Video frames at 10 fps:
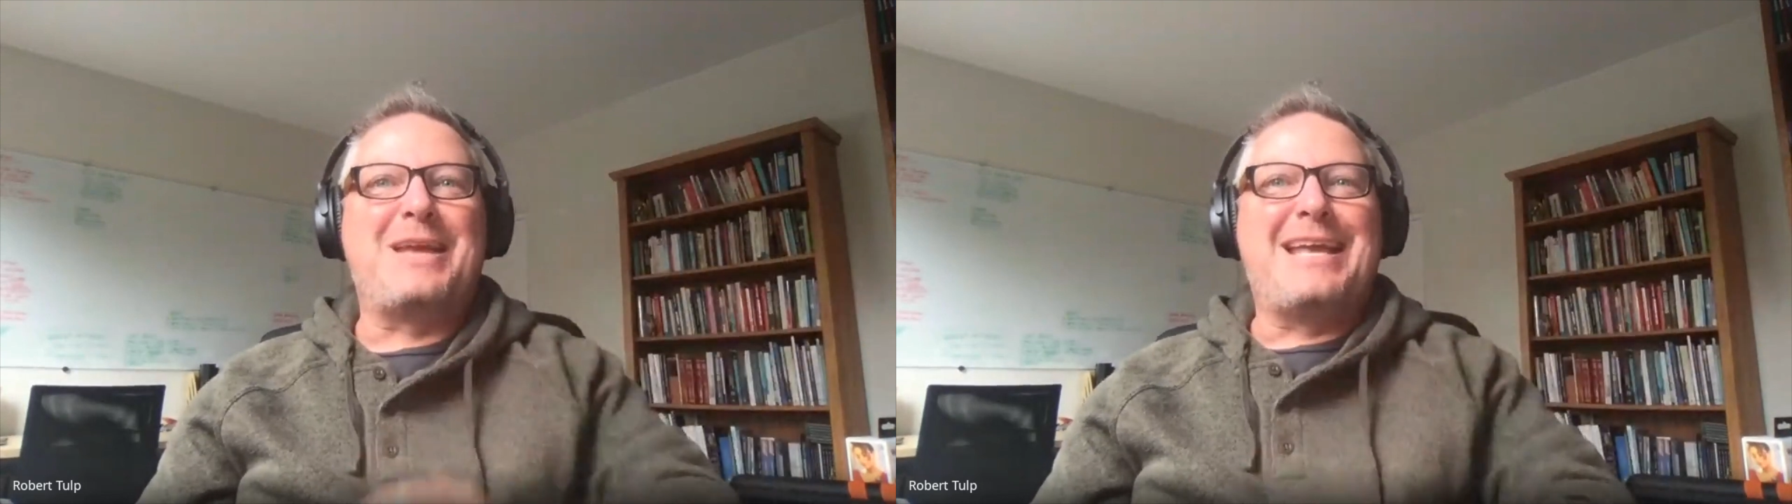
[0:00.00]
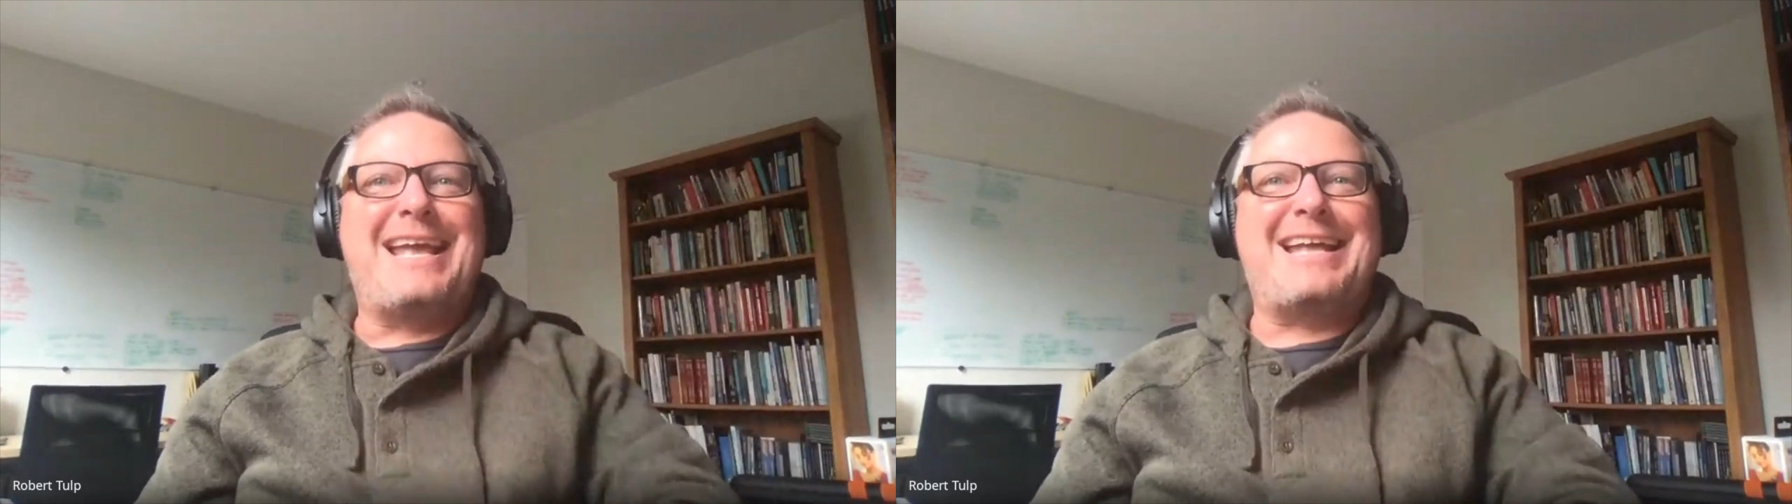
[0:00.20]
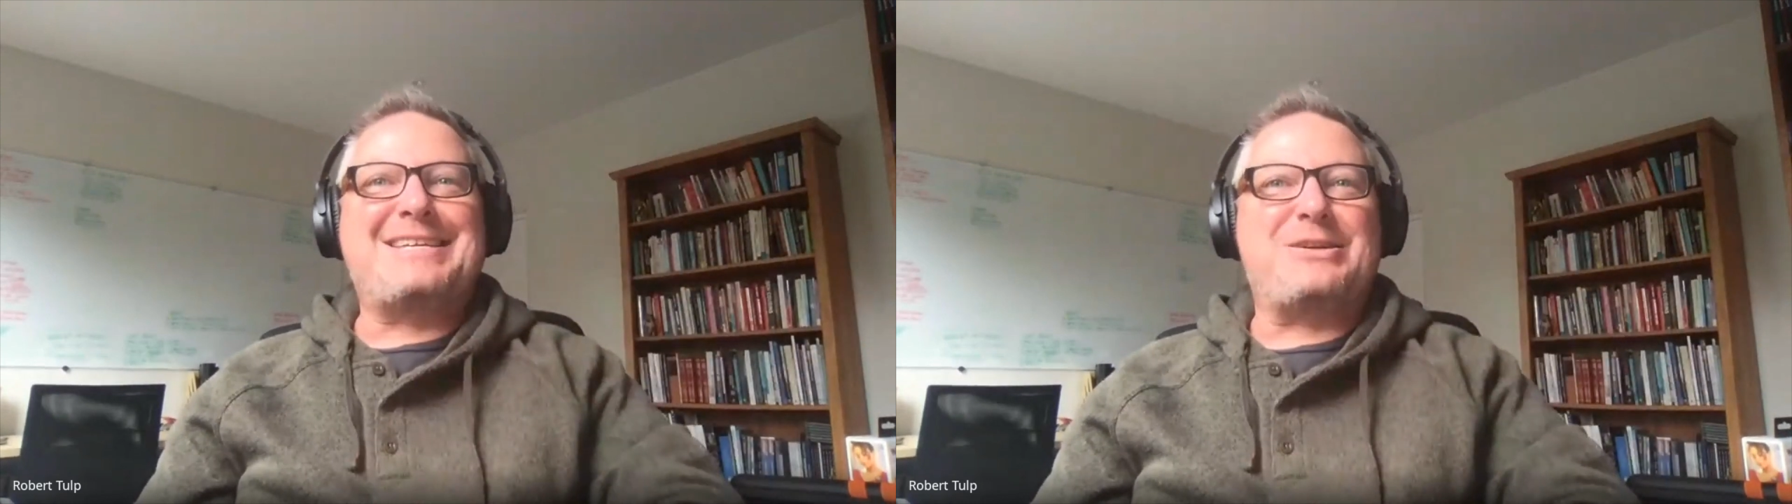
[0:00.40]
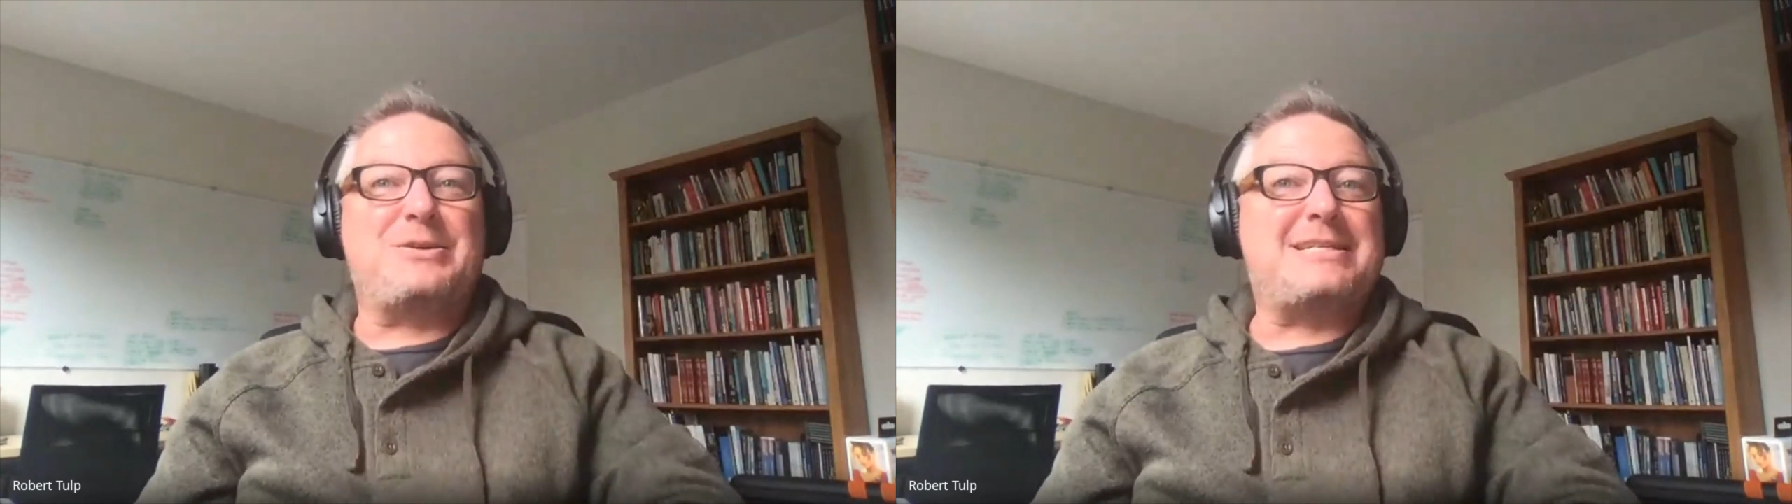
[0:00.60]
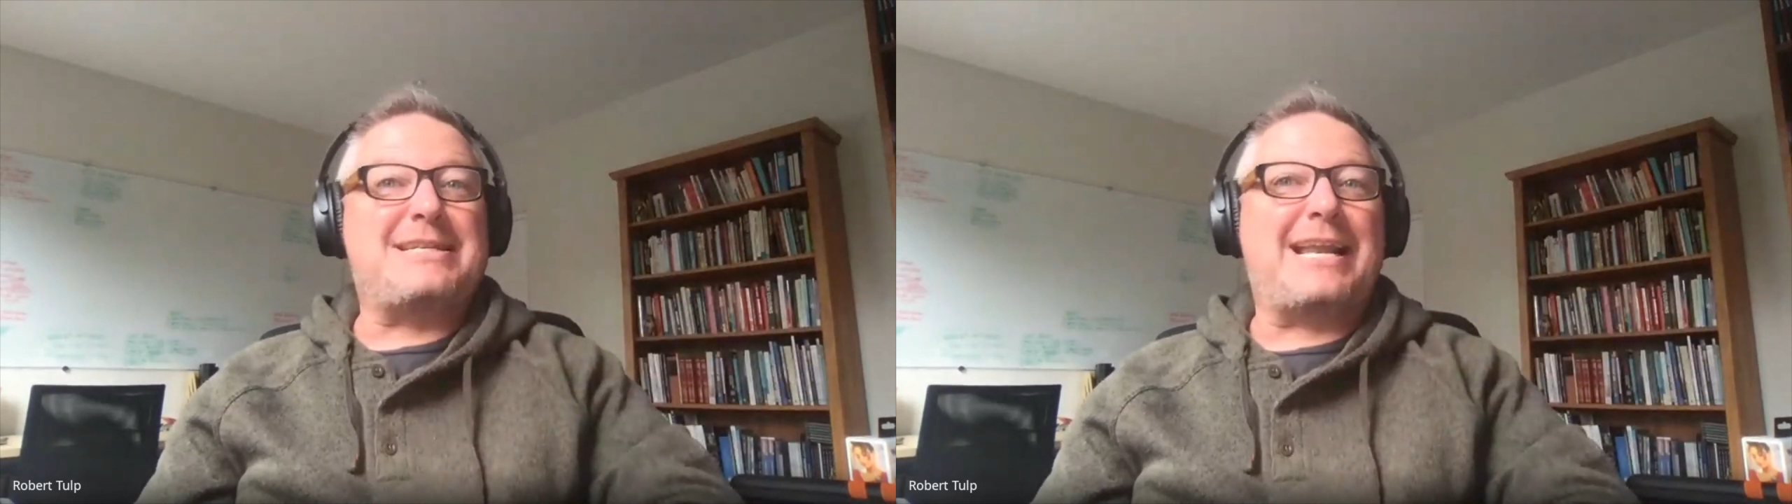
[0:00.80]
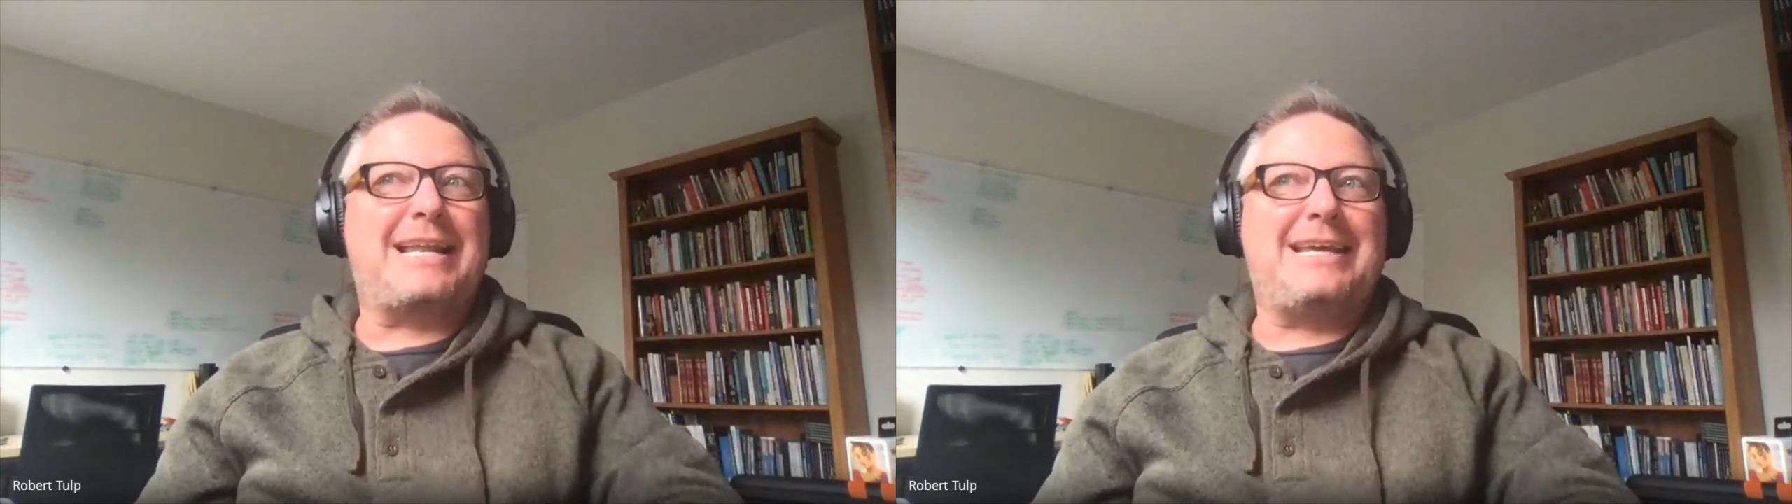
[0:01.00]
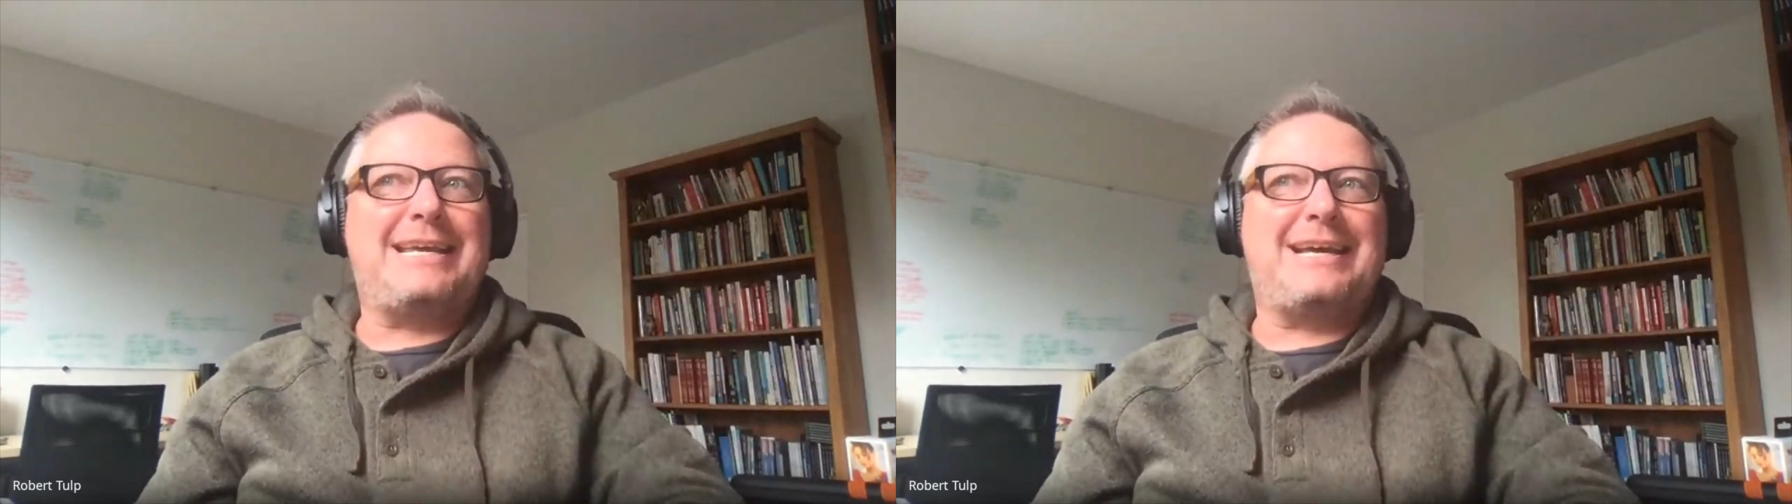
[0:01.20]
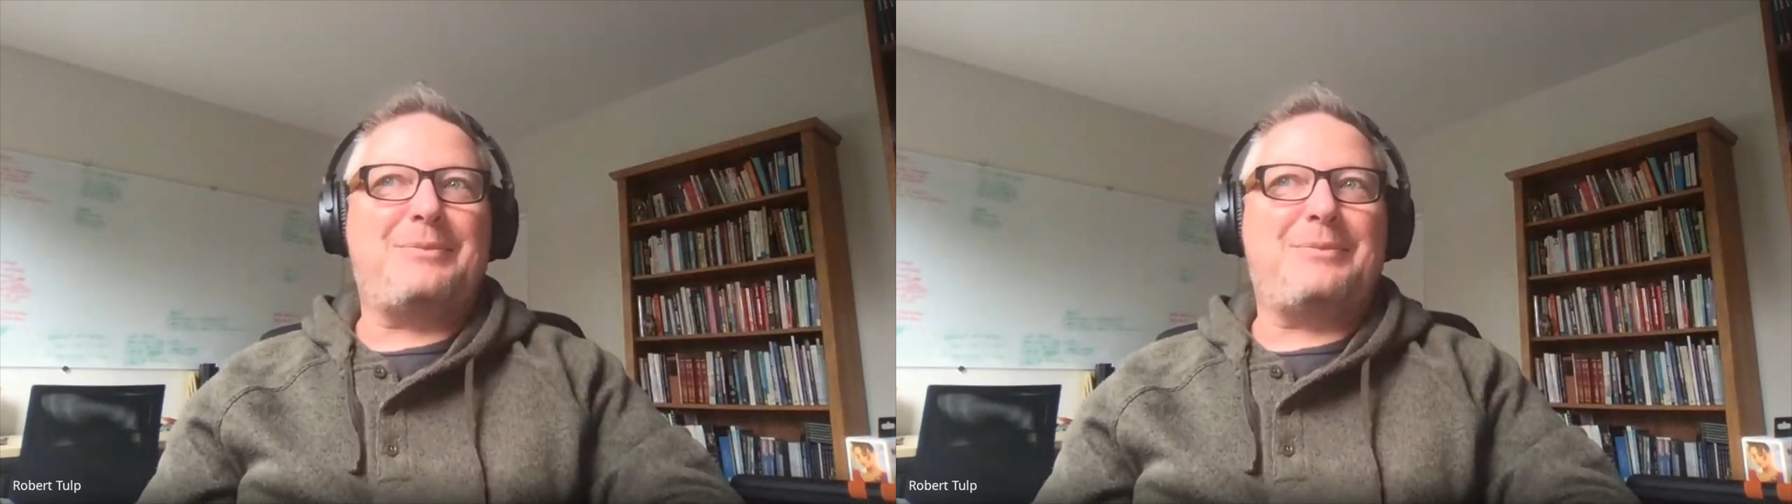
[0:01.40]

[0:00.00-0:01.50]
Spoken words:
and so suddenly